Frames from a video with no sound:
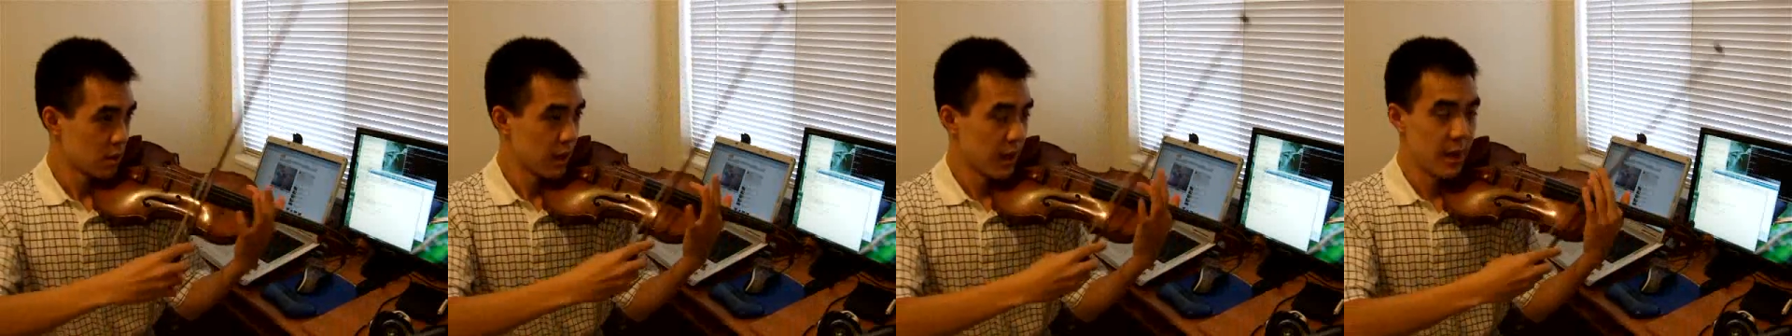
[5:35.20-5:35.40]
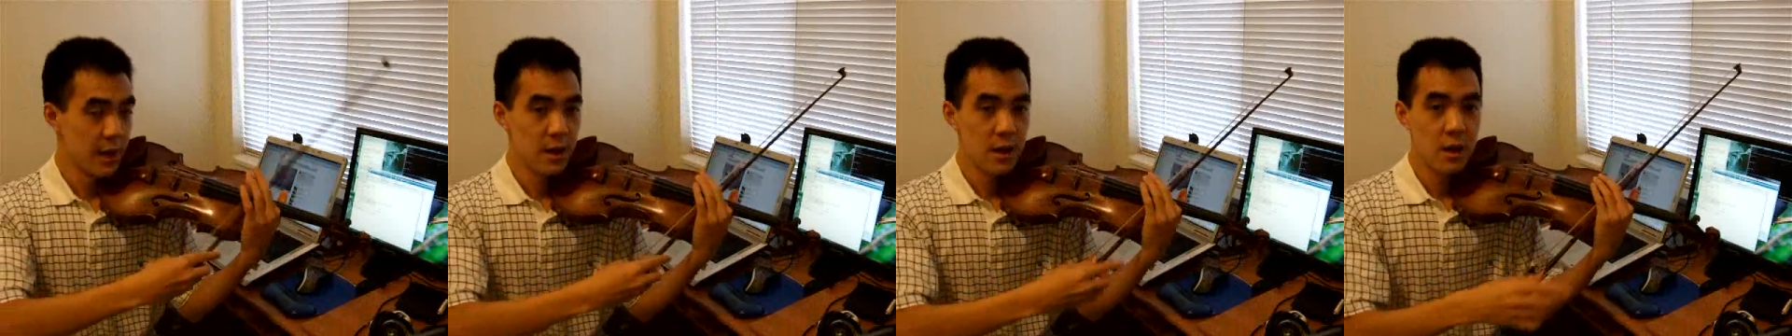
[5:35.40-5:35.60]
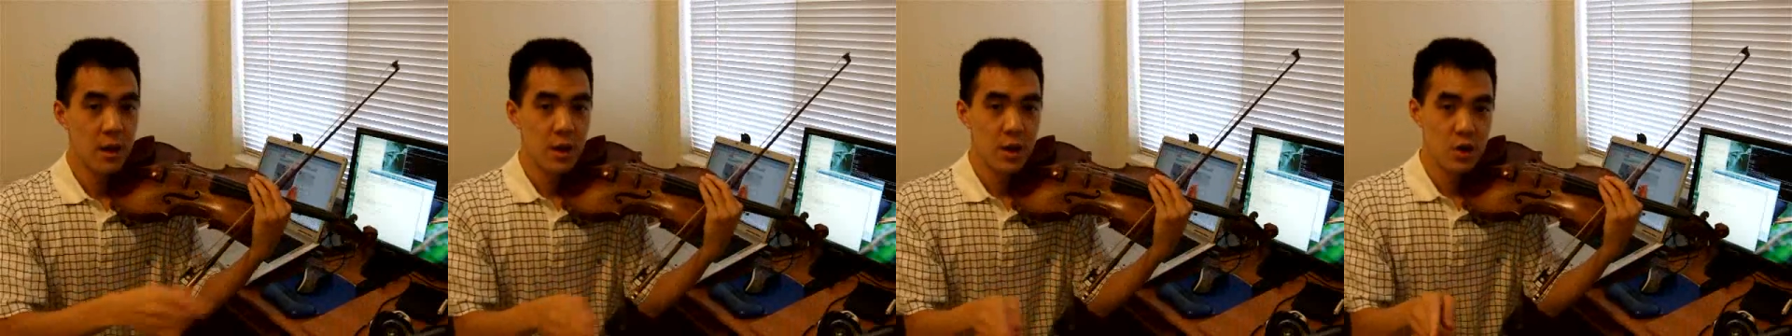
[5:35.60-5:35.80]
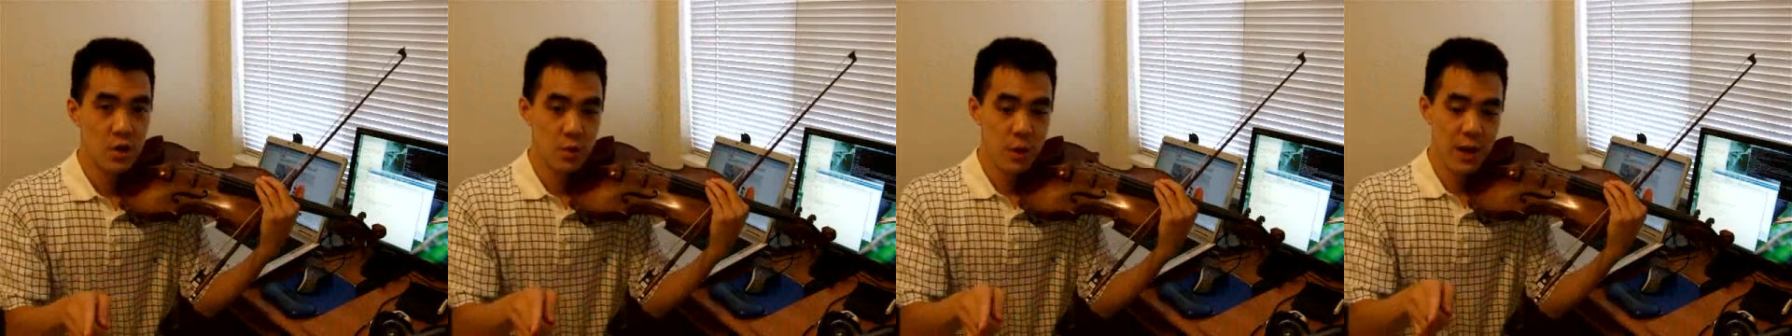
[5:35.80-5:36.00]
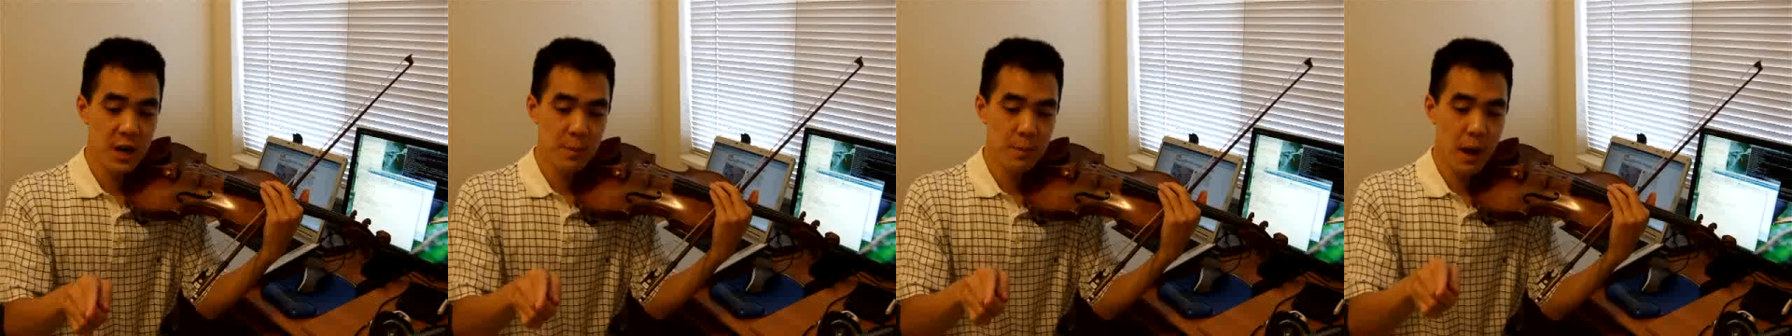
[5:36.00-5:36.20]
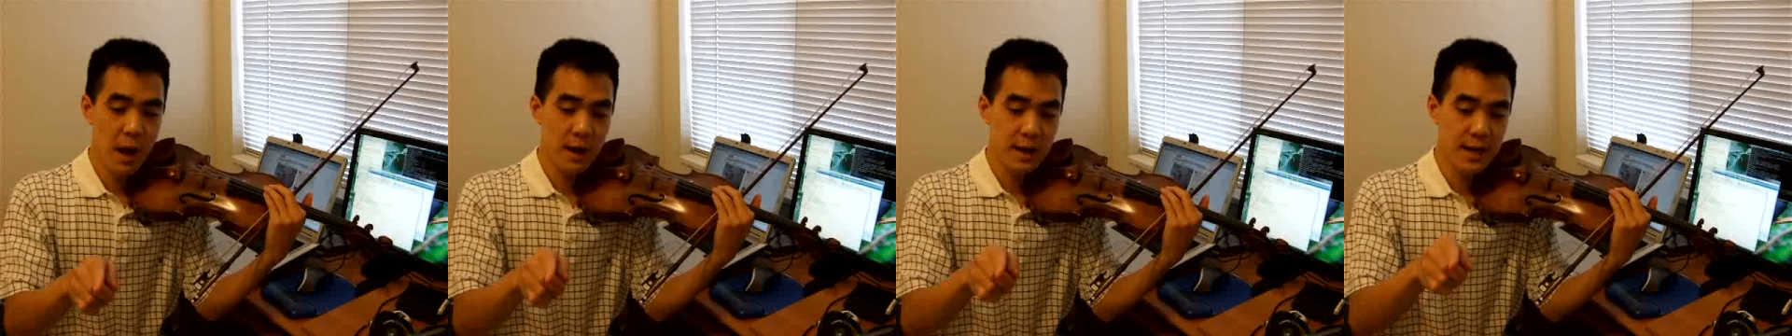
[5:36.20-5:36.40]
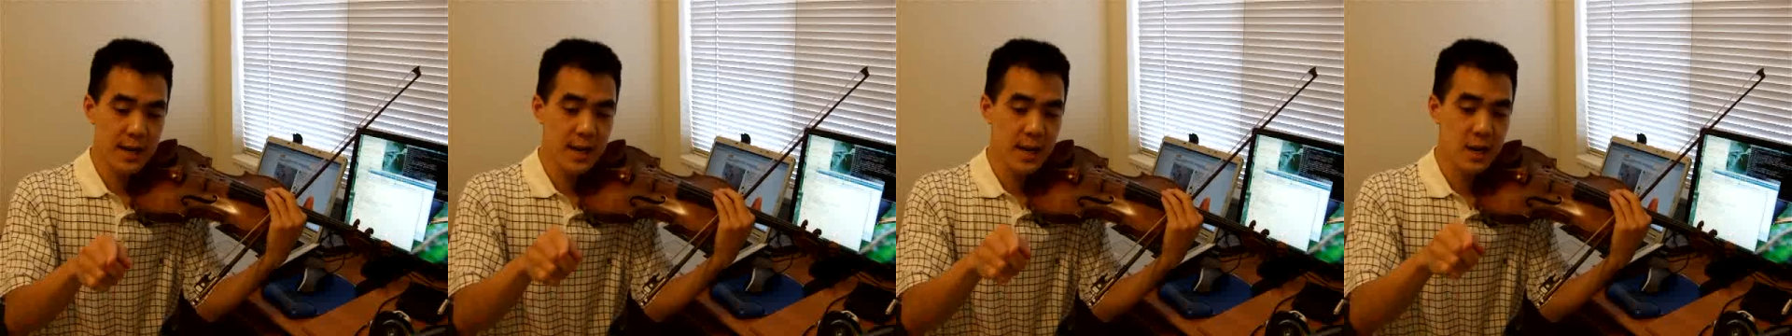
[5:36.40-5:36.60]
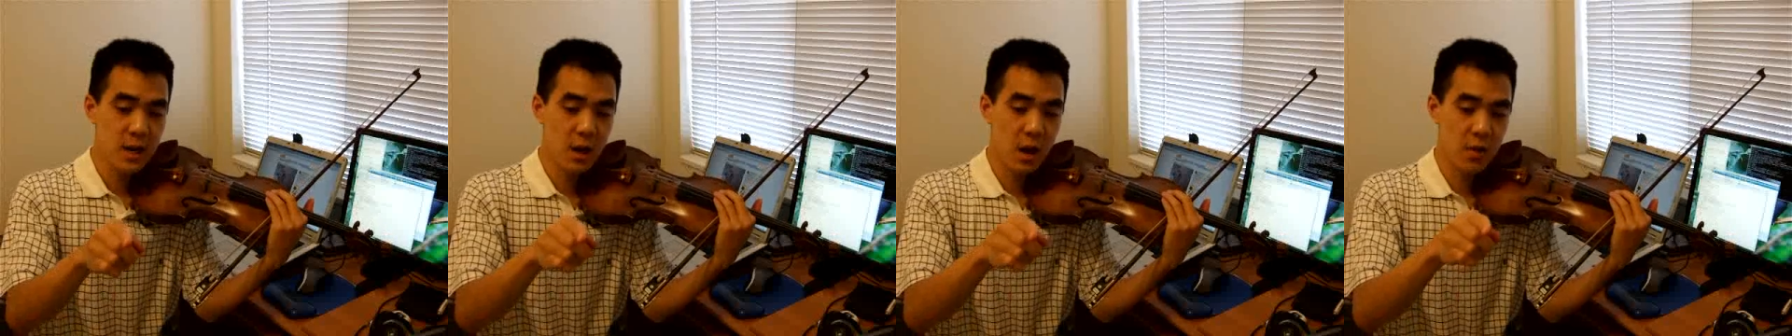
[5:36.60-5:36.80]
okay, you're right about
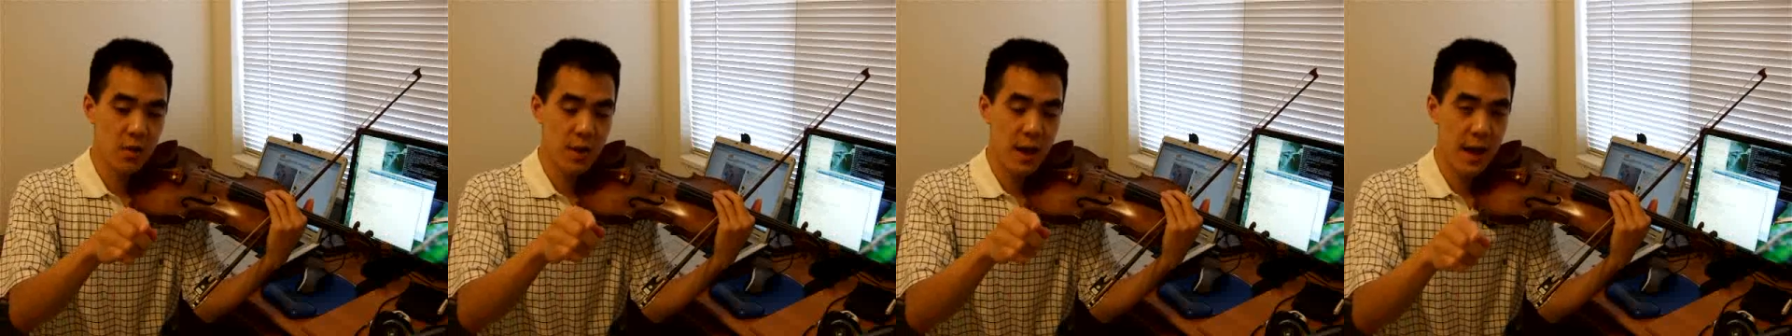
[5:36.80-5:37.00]
here on